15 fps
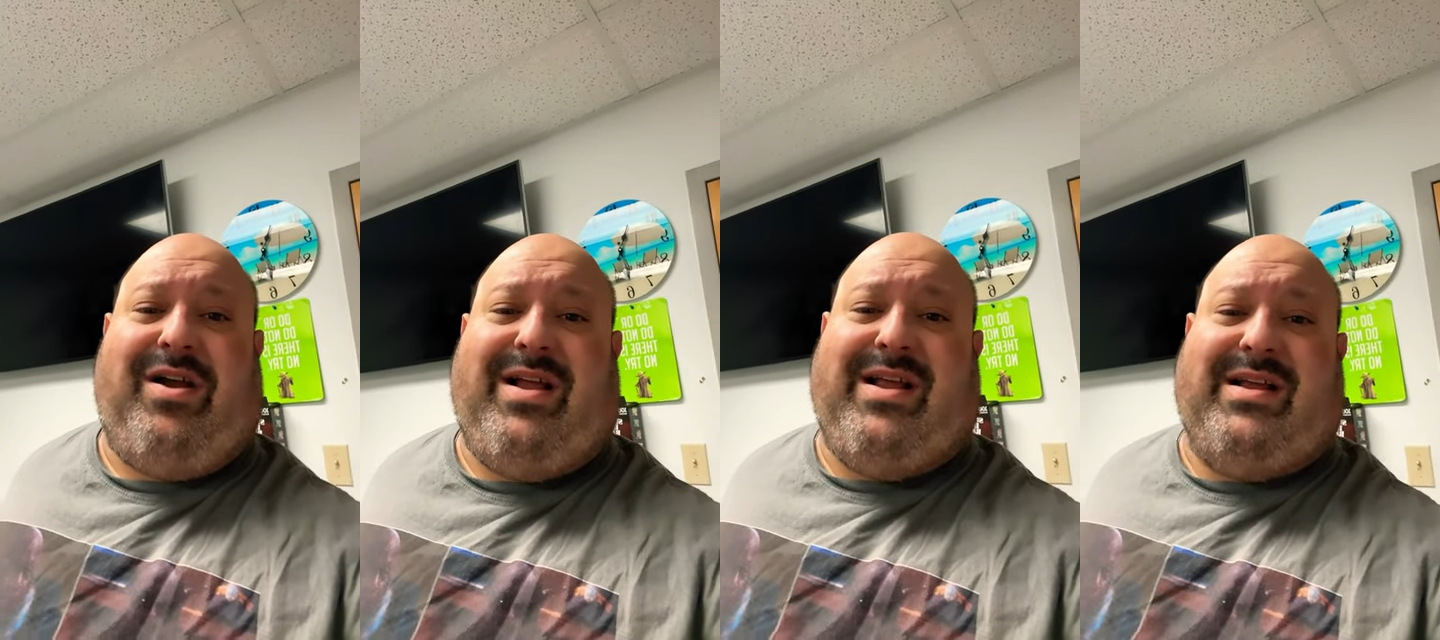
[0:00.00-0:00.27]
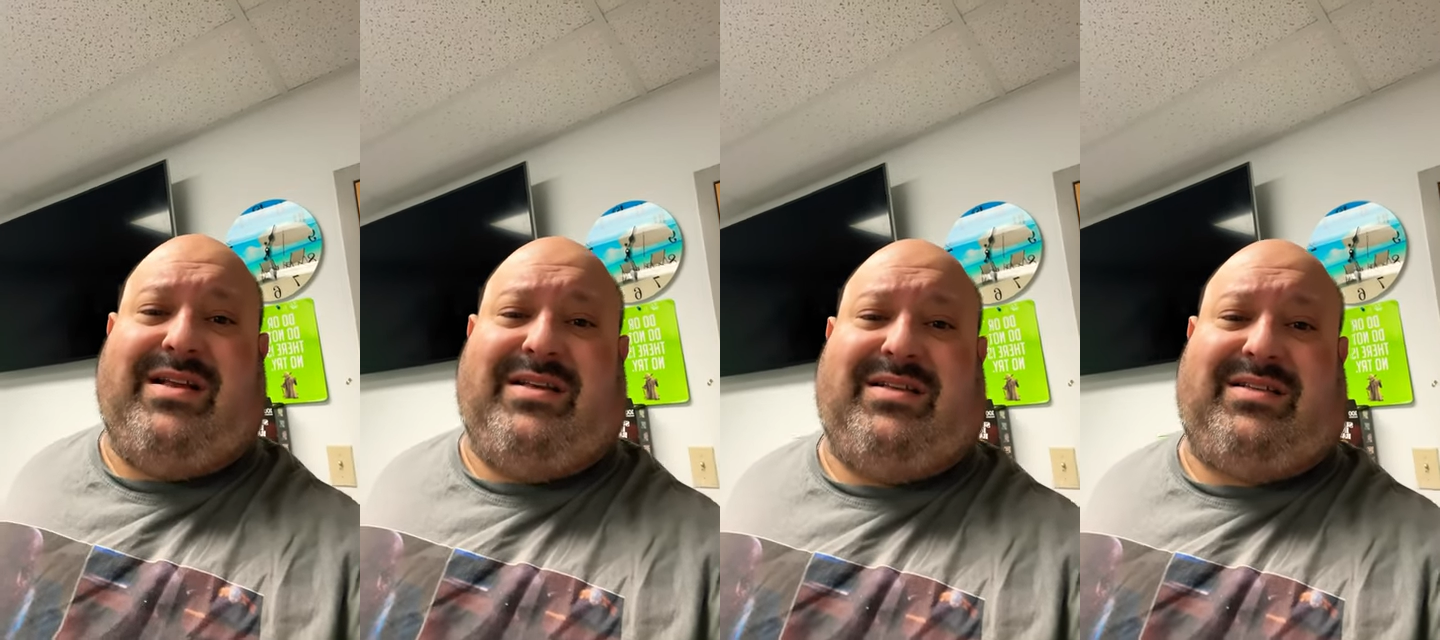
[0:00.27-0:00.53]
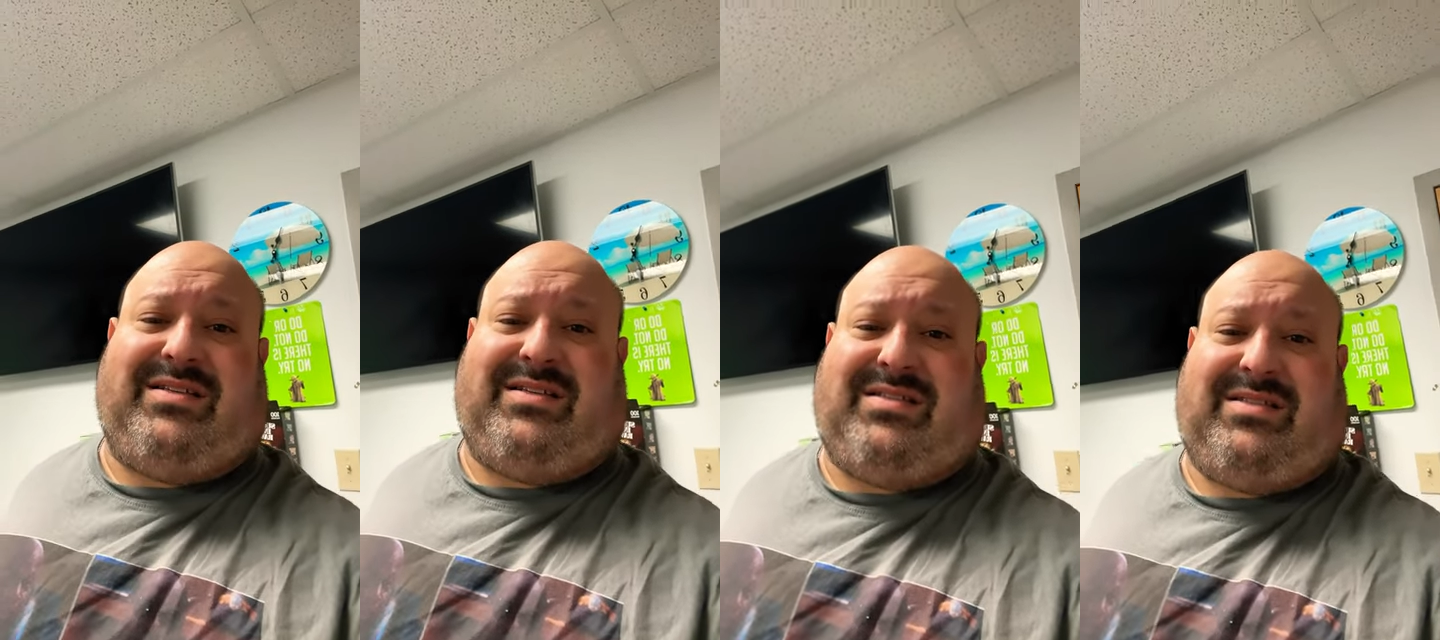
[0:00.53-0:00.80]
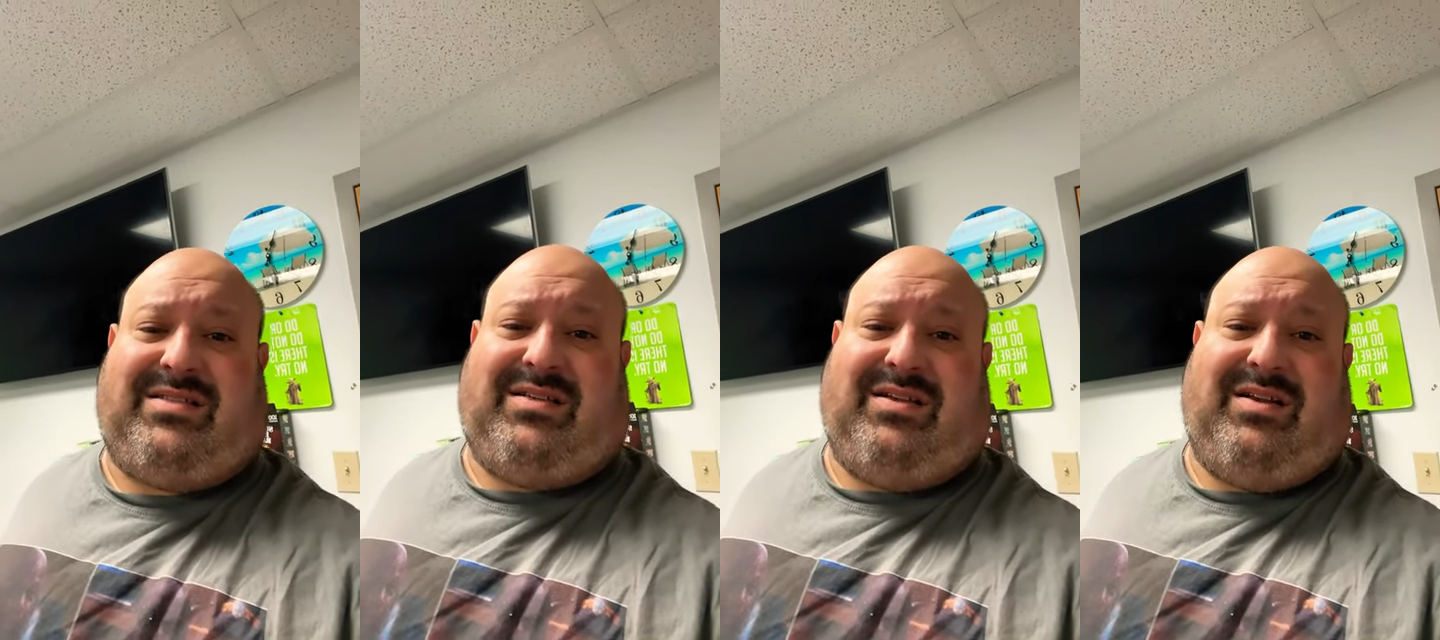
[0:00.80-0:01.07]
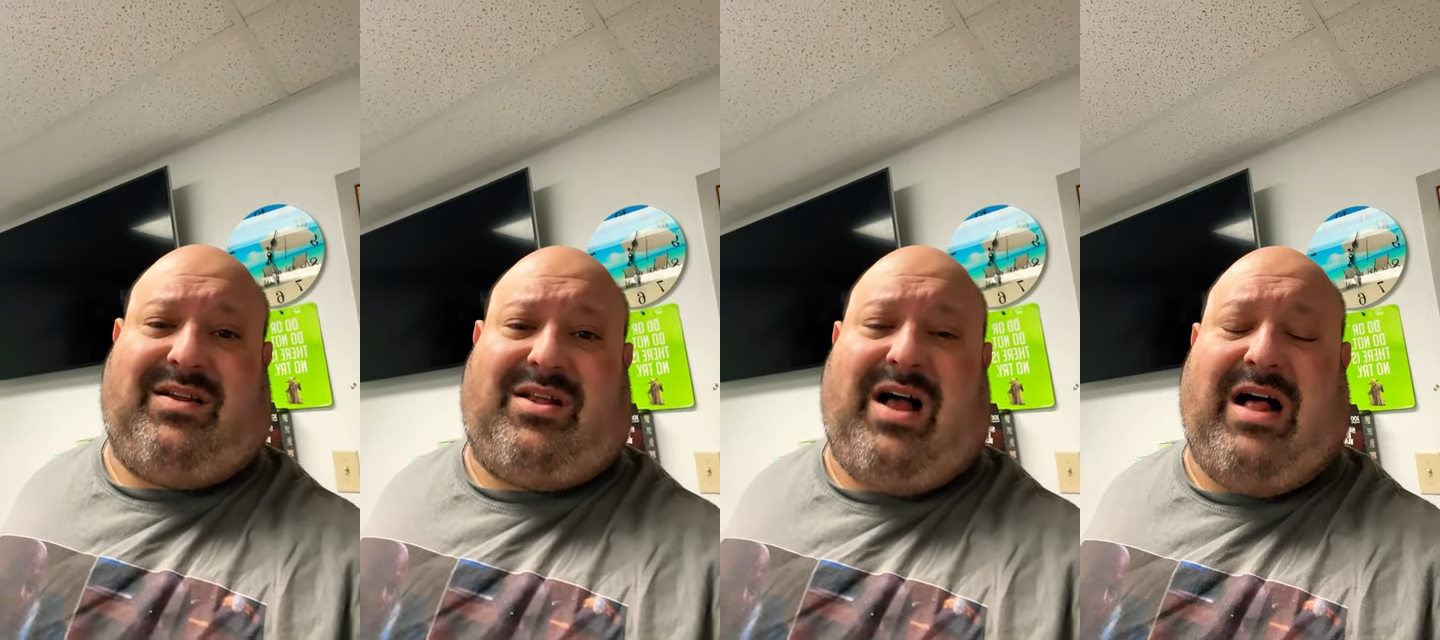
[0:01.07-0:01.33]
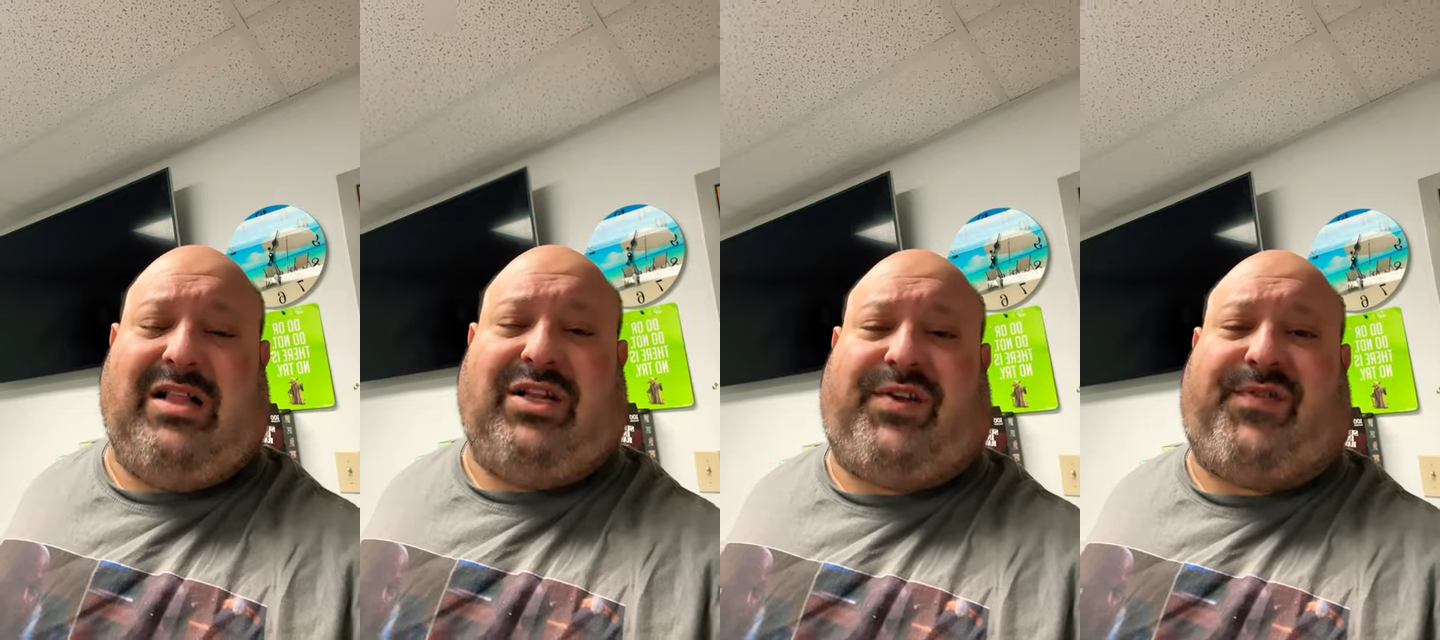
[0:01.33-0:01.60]
is
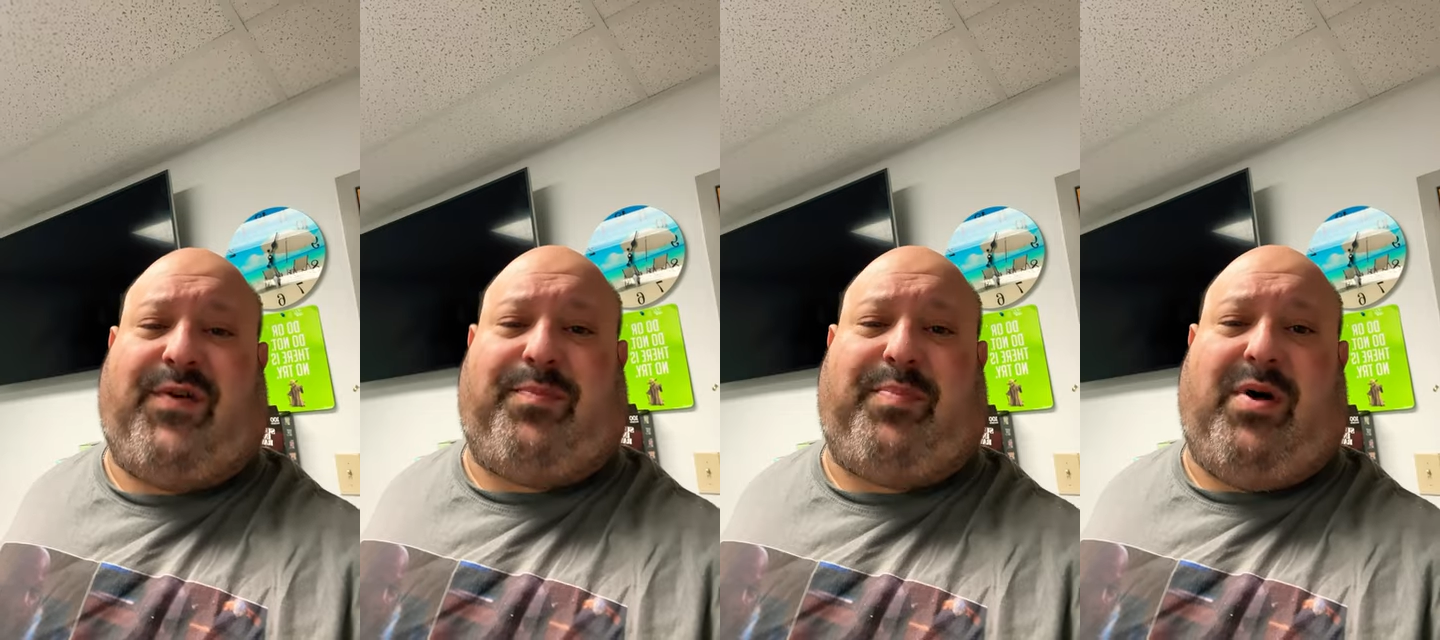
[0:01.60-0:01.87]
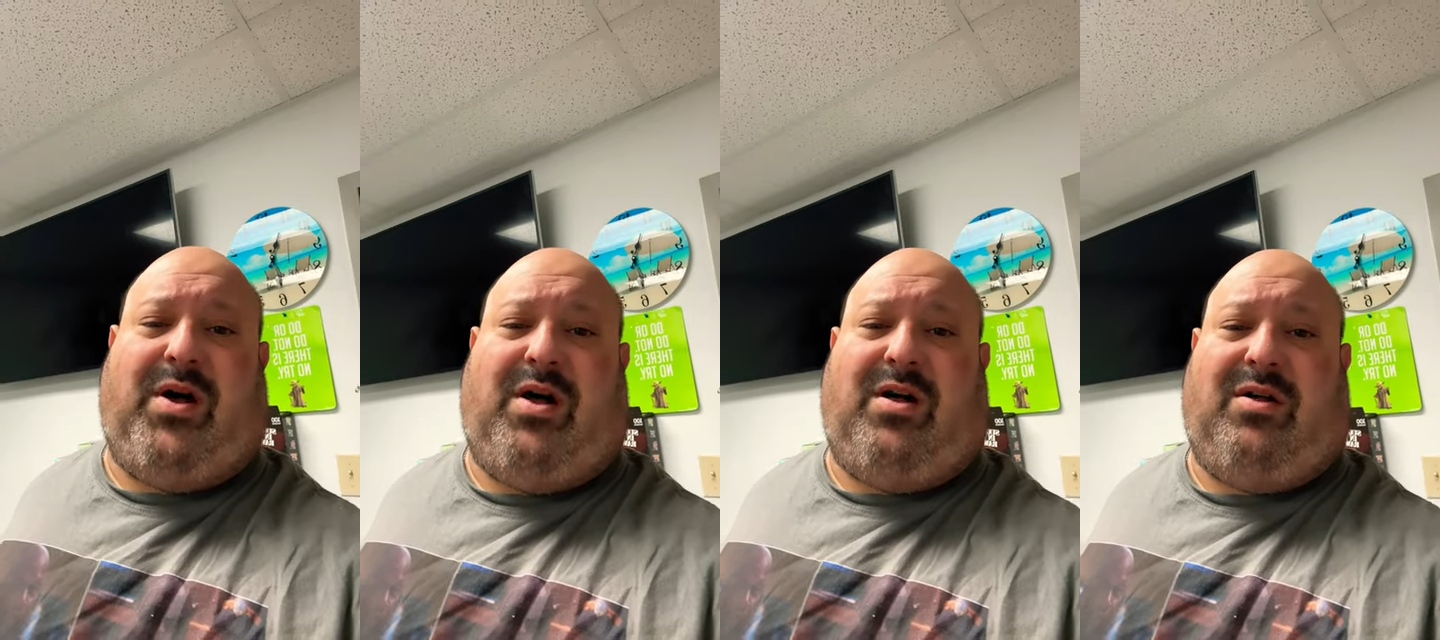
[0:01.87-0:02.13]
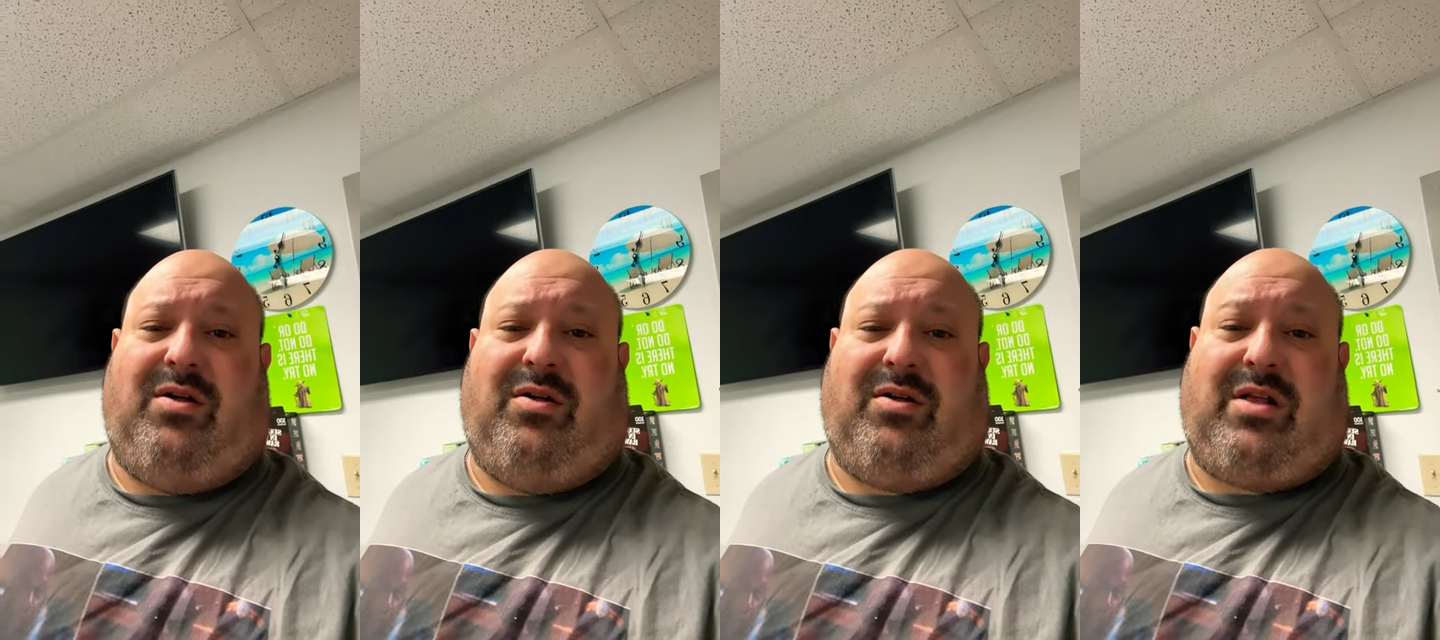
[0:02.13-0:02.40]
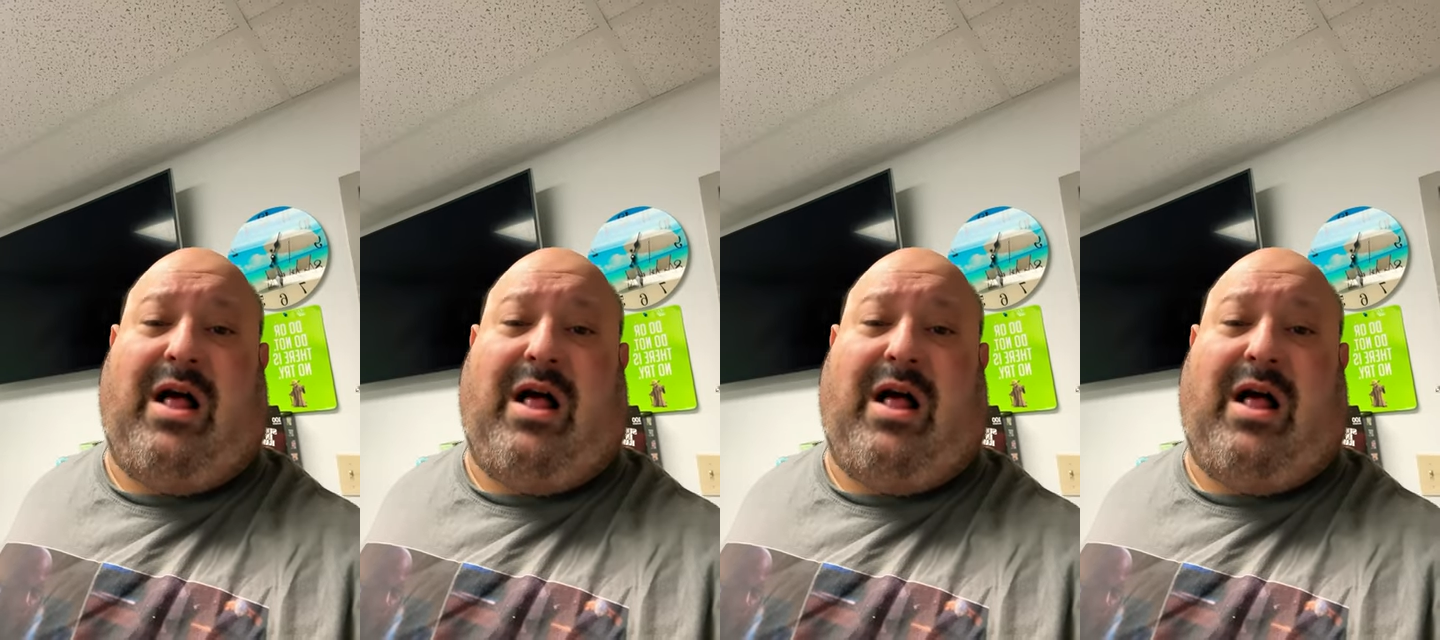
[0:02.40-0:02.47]
college football,